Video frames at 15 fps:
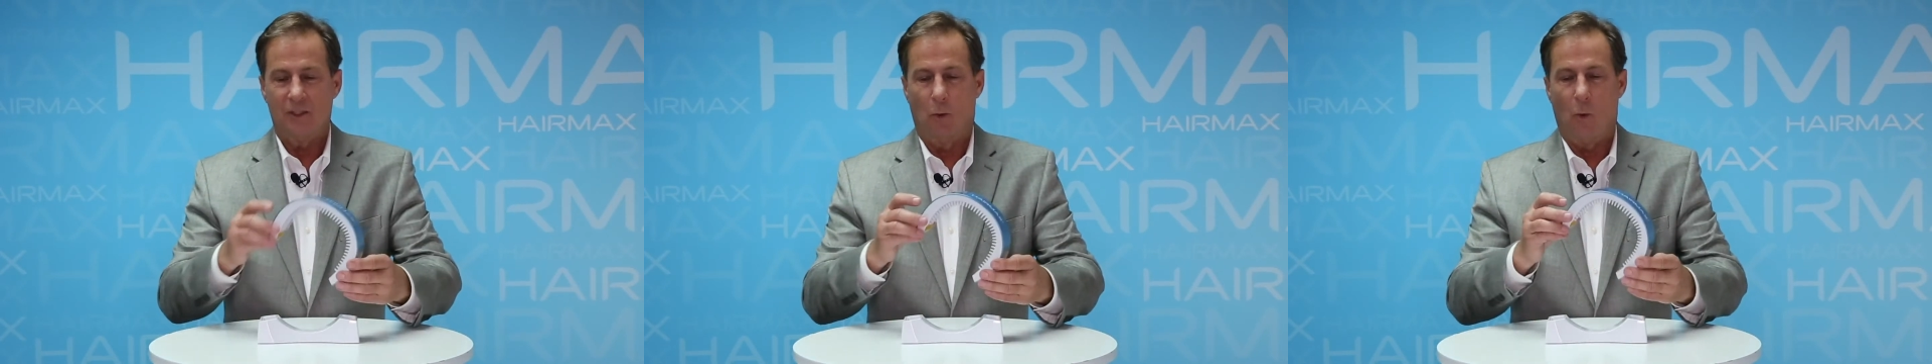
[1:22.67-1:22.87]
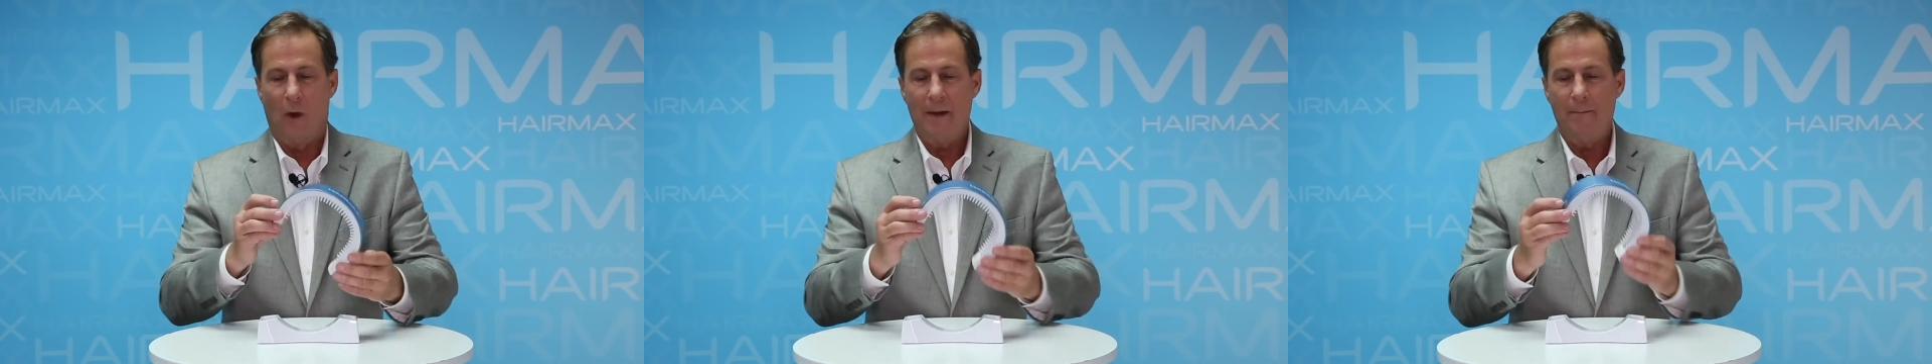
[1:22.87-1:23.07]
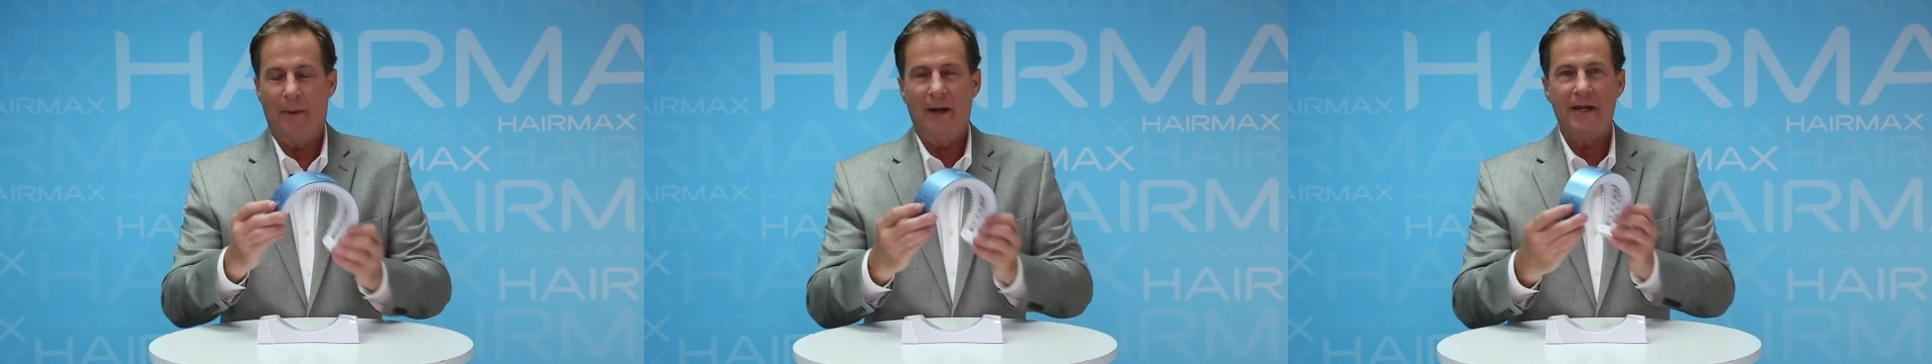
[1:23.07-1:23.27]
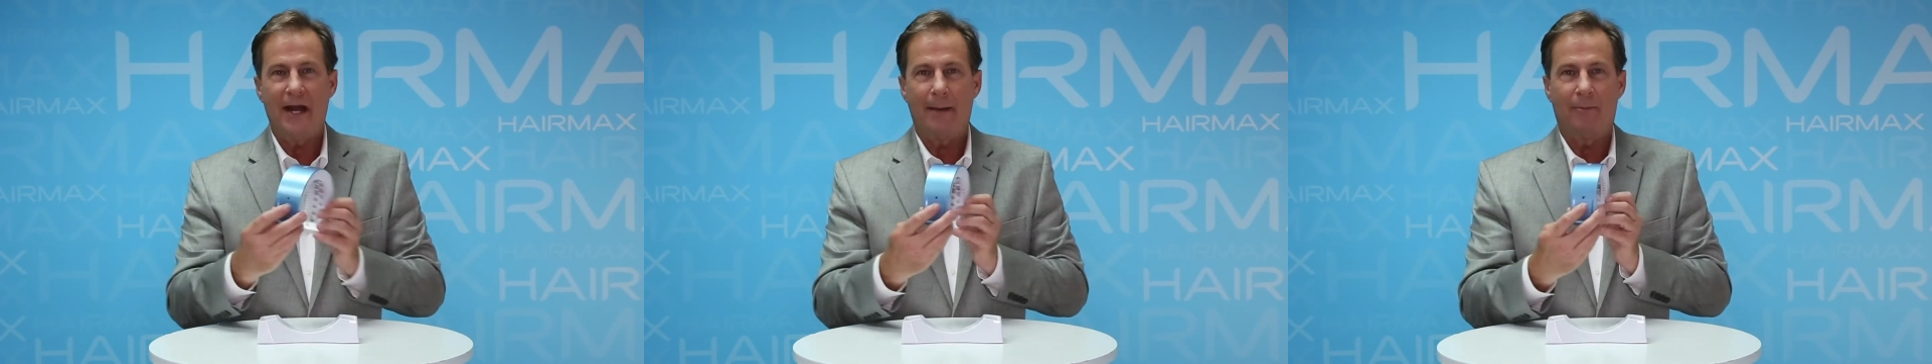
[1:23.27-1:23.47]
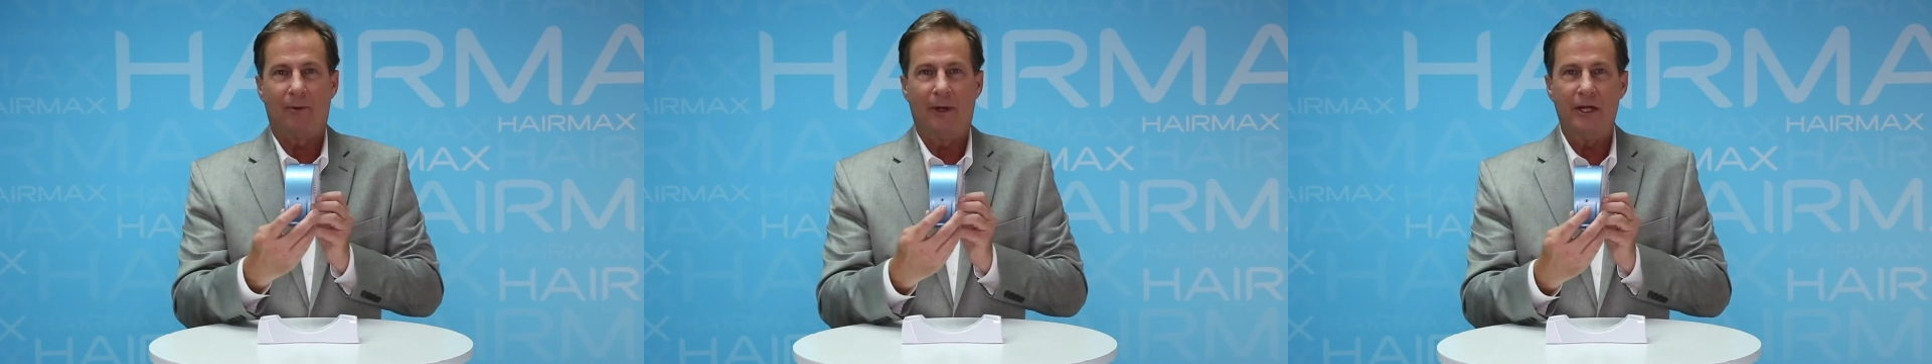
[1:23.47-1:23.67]
It's a
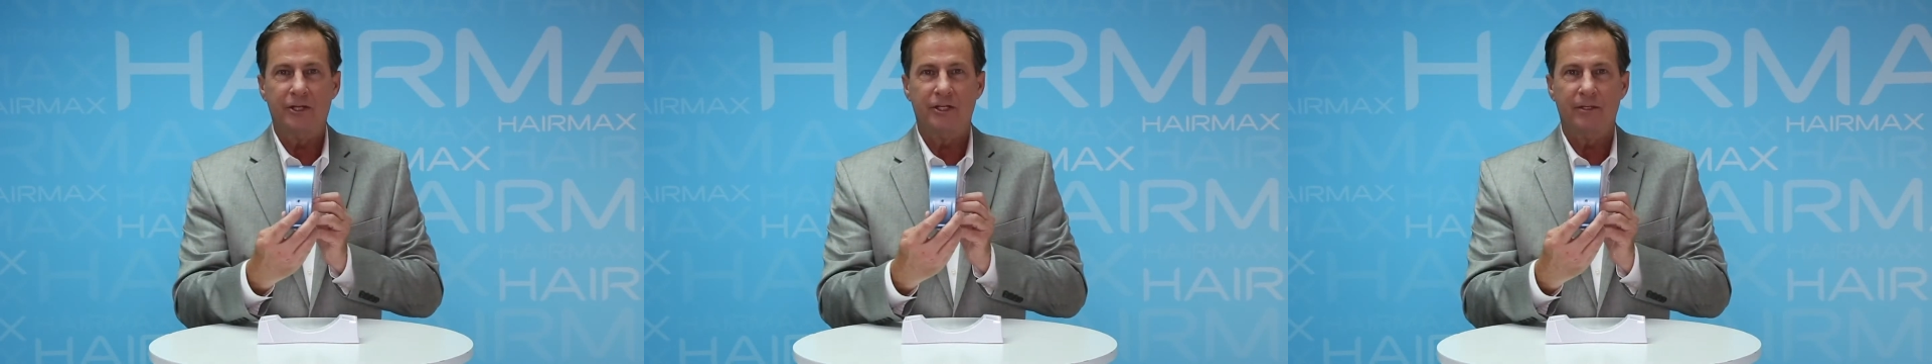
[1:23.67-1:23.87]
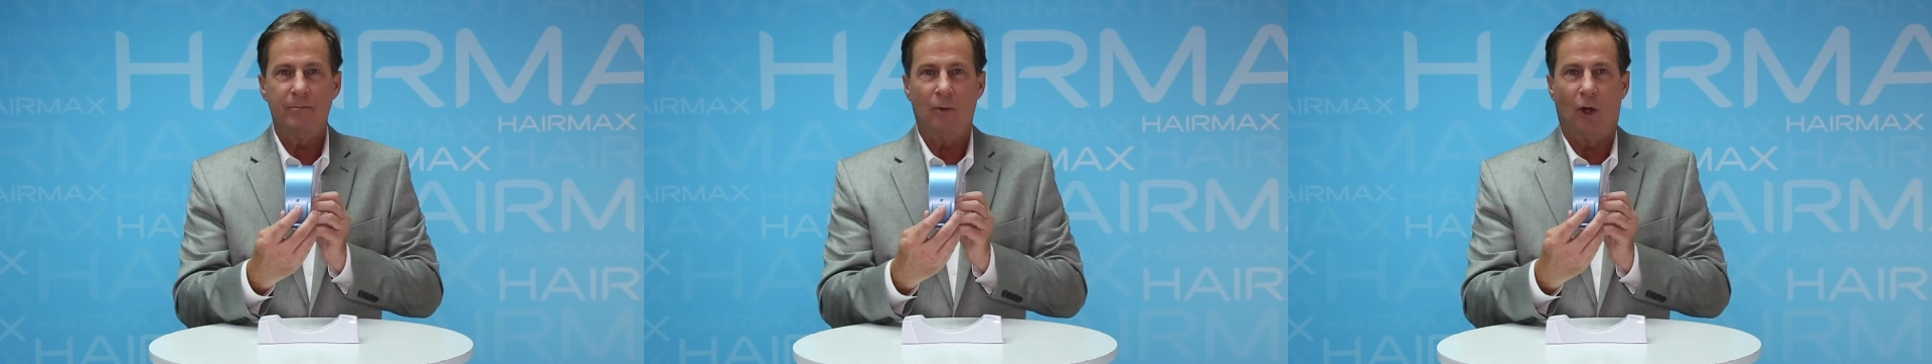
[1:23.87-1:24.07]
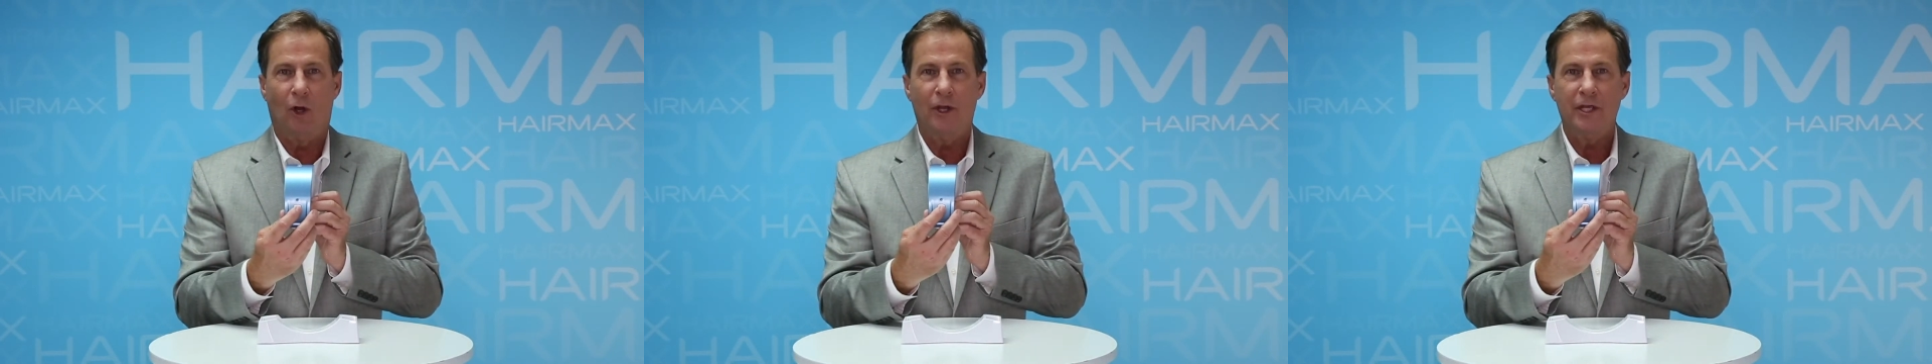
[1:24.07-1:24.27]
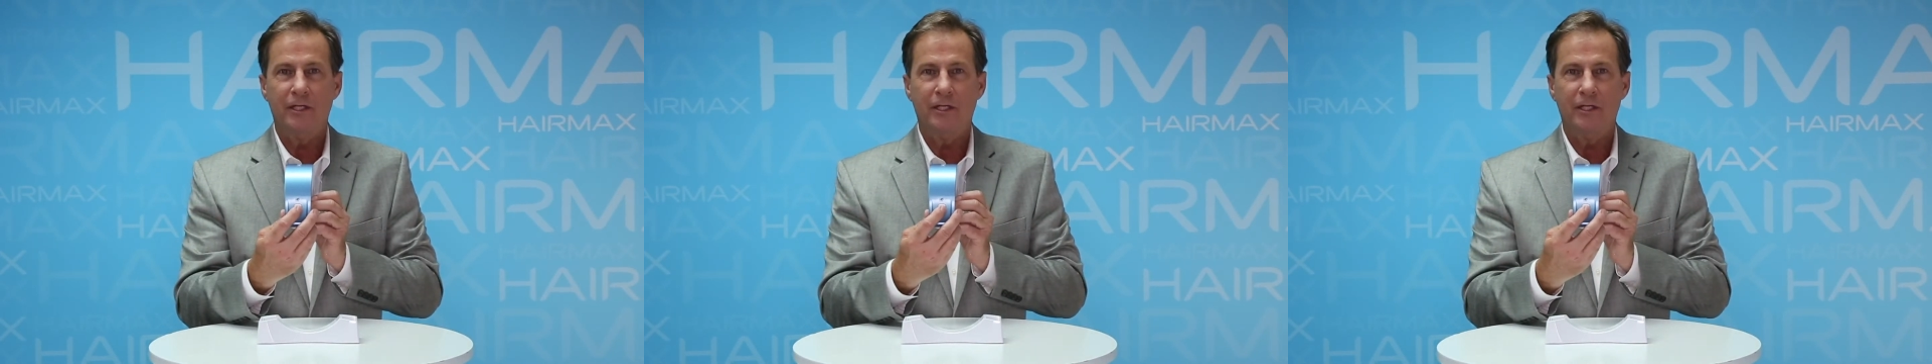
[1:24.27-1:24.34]
one-button operation.